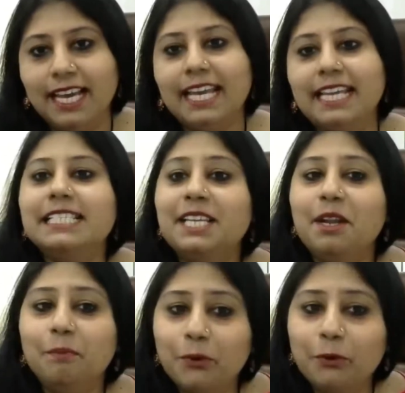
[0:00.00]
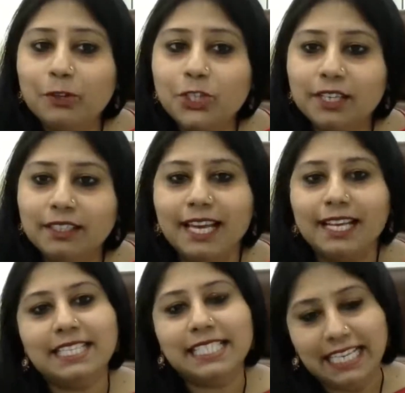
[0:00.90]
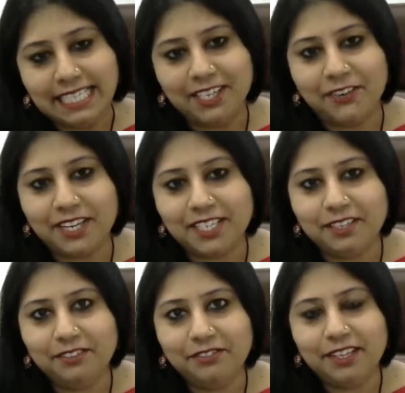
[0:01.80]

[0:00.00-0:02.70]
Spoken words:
It is an approach that is integrated.